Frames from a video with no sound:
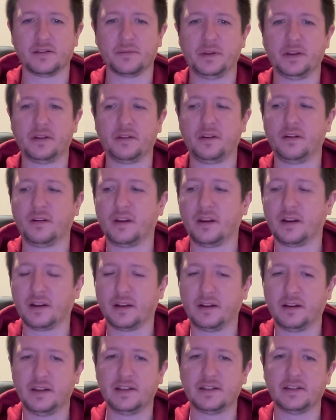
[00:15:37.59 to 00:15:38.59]
I mean, that you could
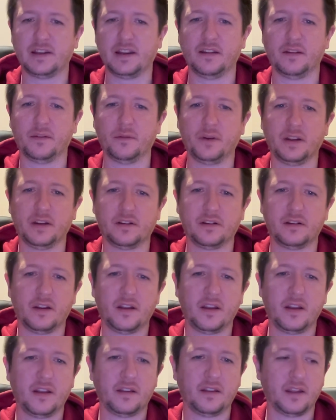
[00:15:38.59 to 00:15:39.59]
clearly see that
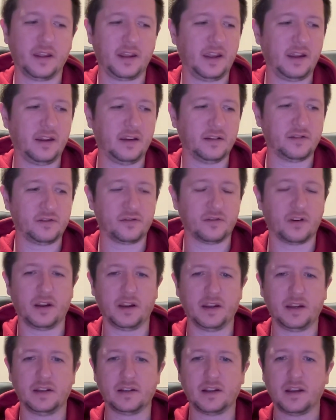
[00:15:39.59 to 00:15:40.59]
he had
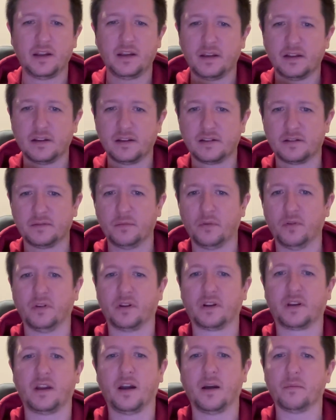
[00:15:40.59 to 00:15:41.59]
tried
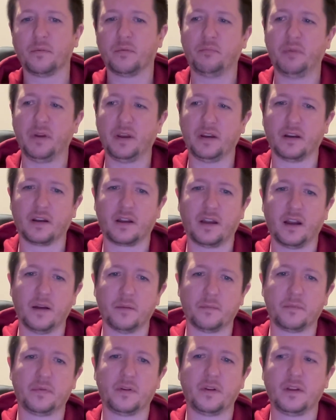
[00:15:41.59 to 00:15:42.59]
smaller cup, bigger
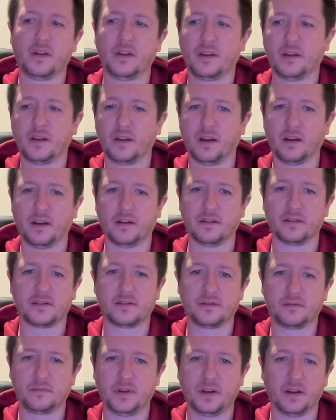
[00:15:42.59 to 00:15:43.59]
cup,
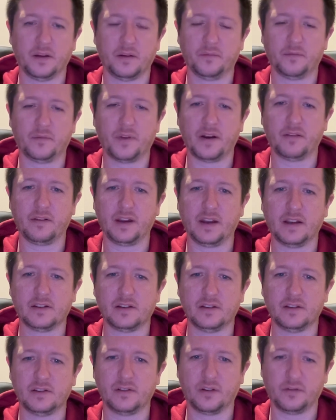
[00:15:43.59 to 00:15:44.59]

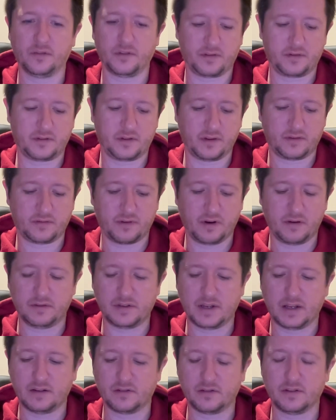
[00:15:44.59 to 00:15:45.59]
variations on the
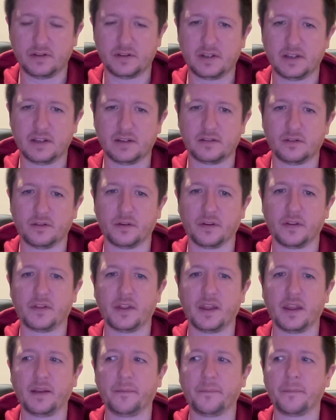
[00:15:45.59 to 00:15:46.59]
throat entrance, this sort of
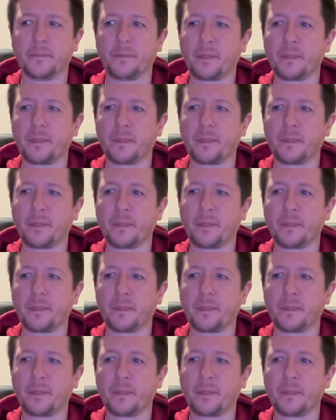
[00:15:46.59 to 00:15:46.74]
thing.